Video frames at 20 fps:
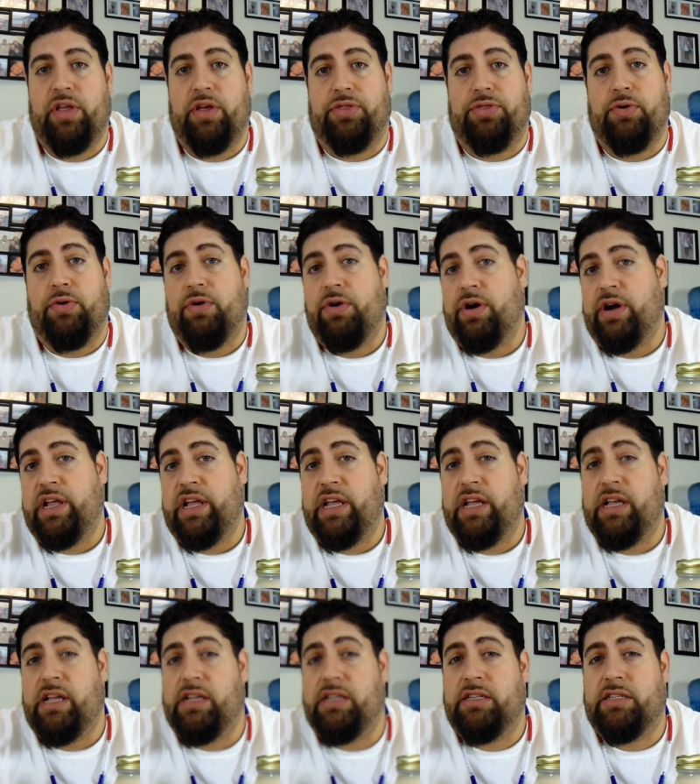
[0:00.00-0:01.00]

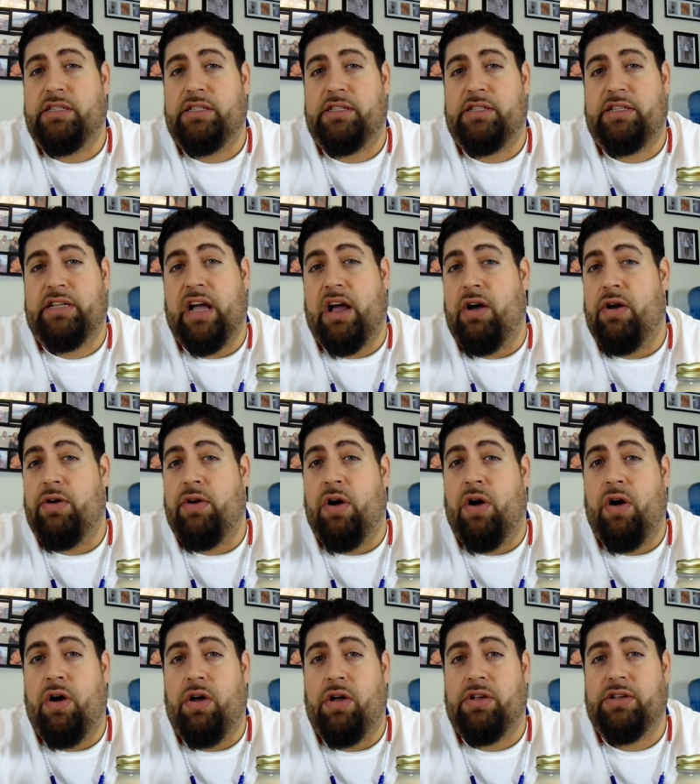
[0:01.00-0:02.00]
authorities, town
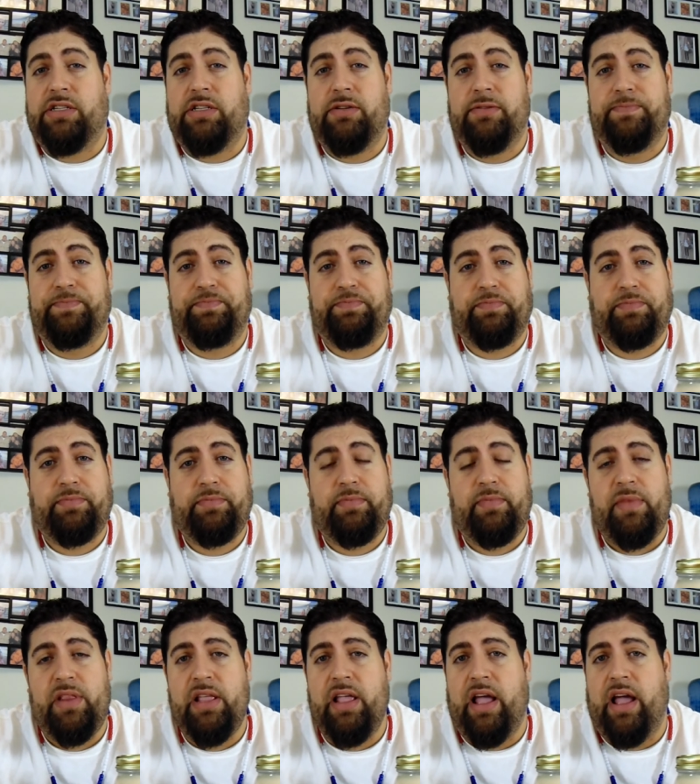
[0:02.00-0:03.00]
halls,
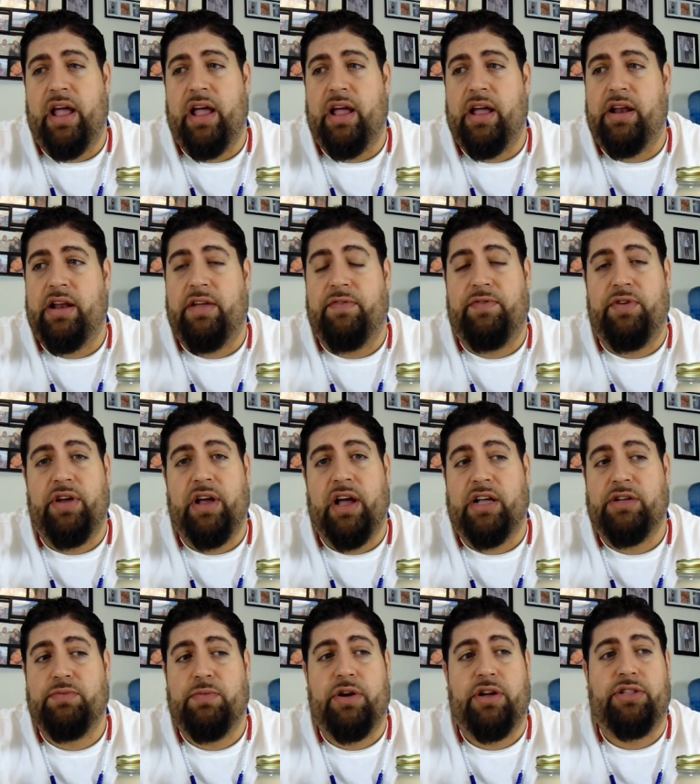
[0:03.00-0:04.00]
and if you
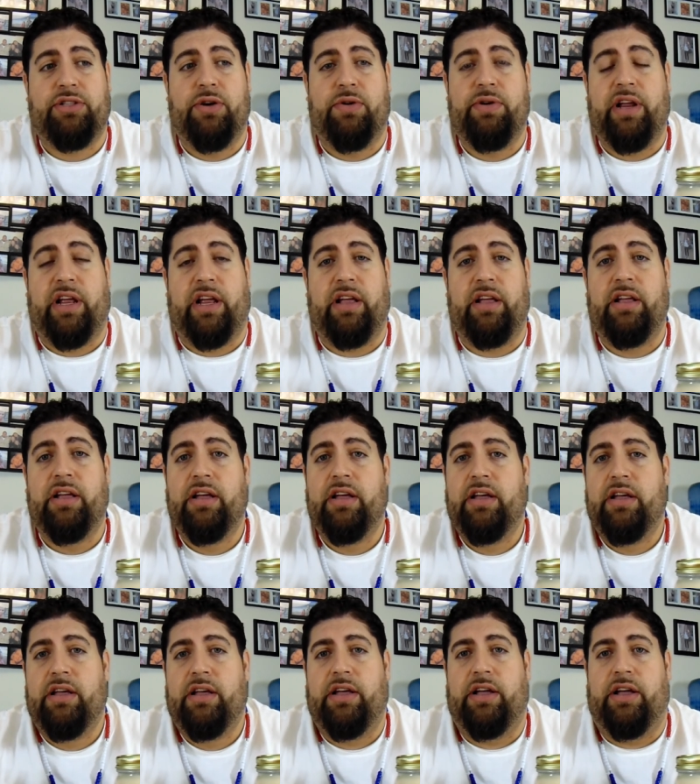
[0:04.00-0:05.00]
guys want to donate,
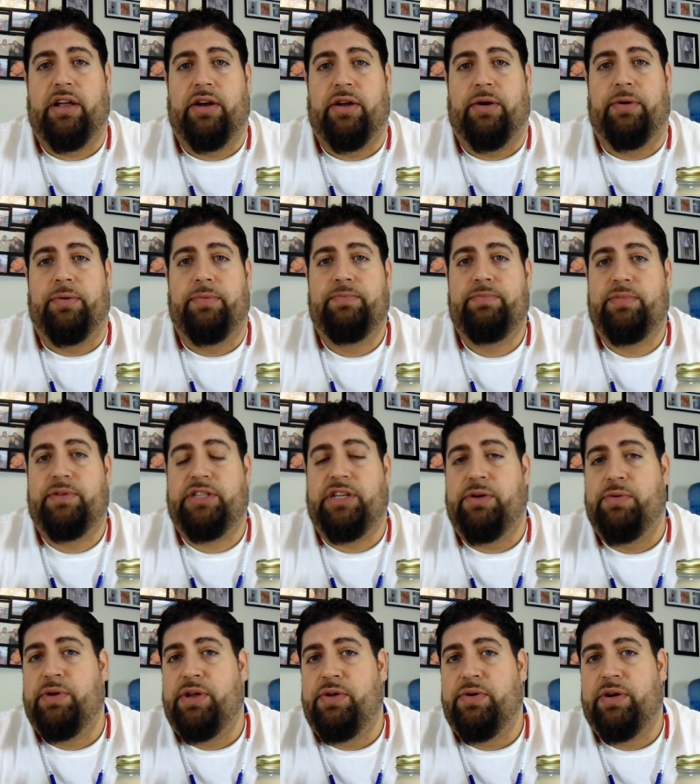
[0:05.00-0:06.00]
you know,
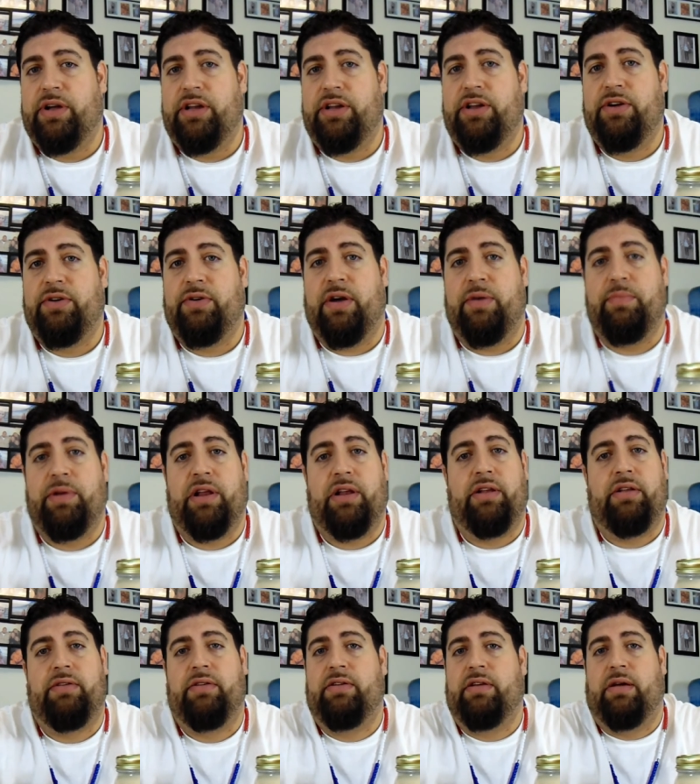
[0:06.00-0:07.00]
see what you can do. I mean,
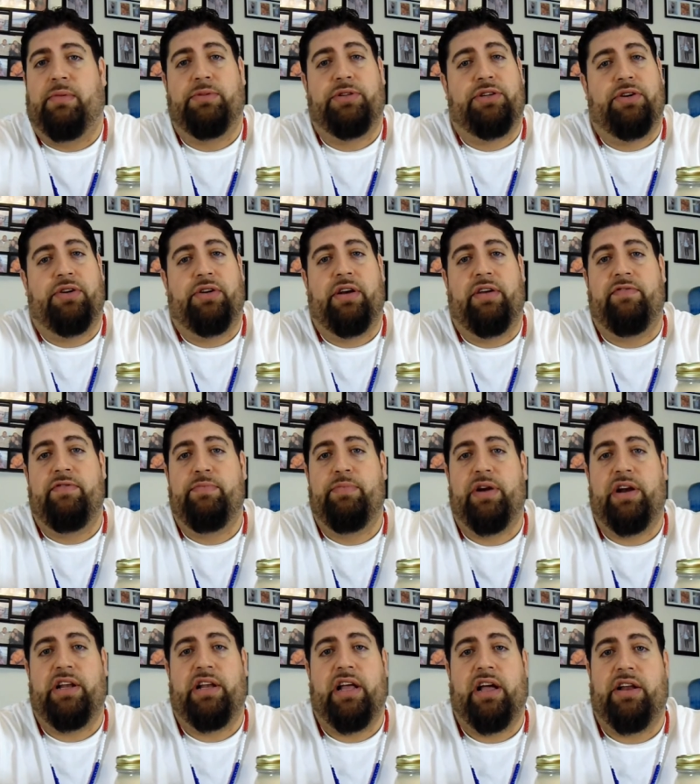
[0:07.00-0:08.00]
I'm sure
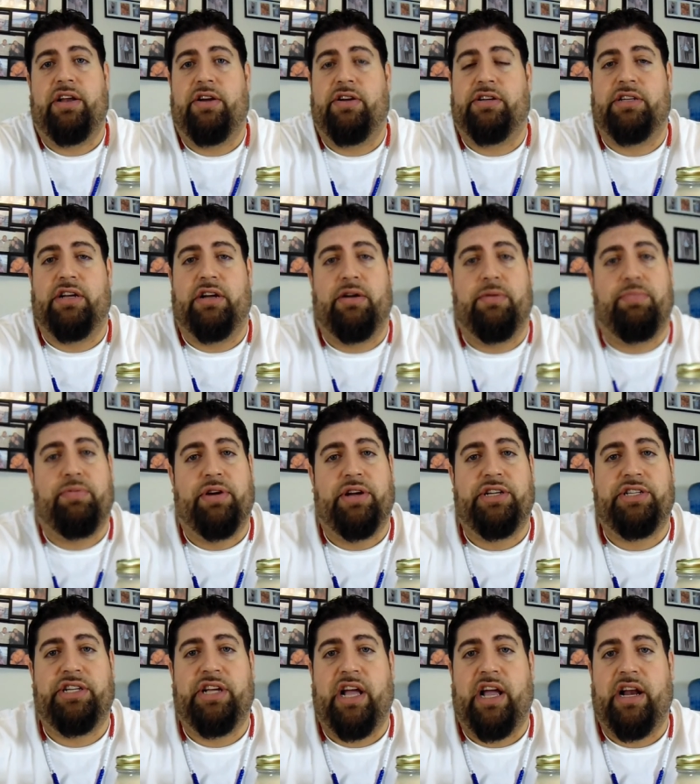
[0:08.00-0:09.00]
everybody down there is going to
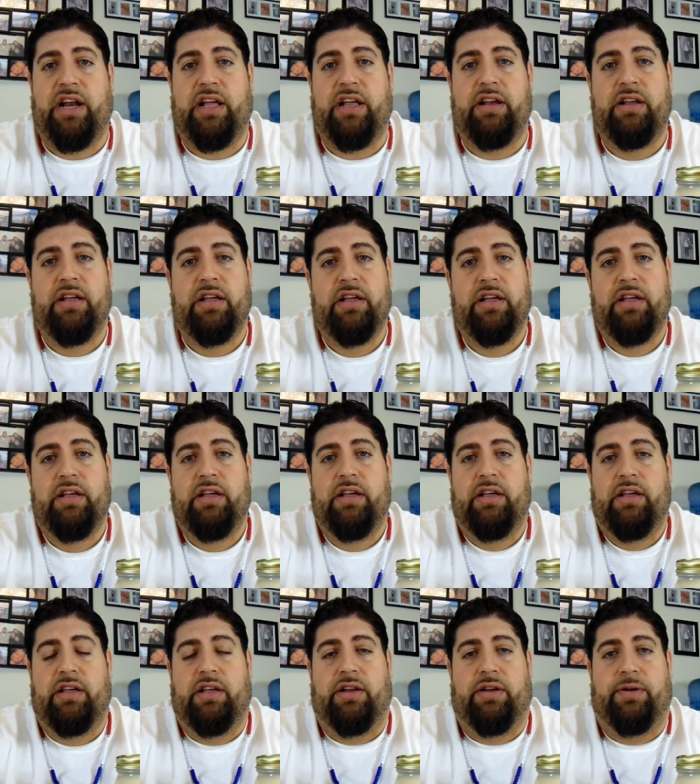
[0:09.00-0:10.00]
appreciate it,
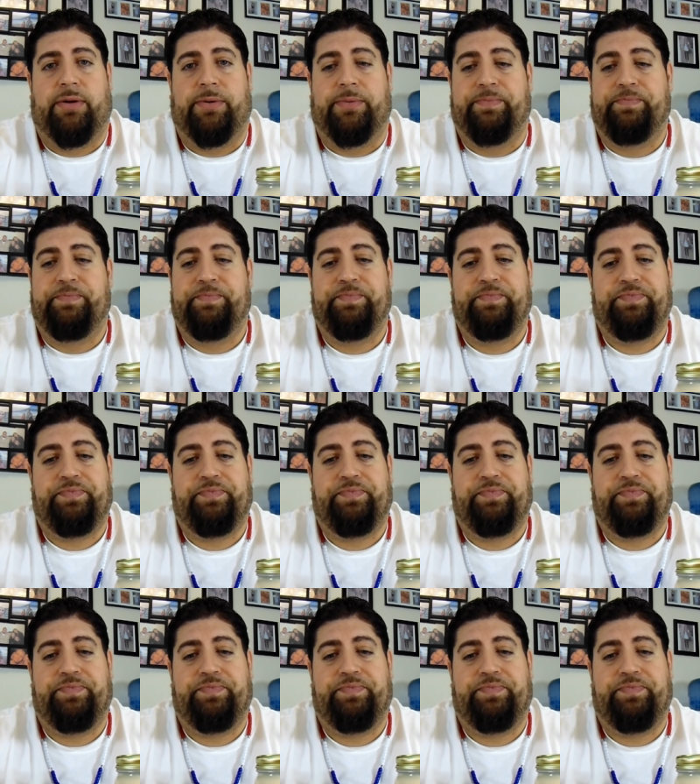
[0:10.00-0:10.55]
you know.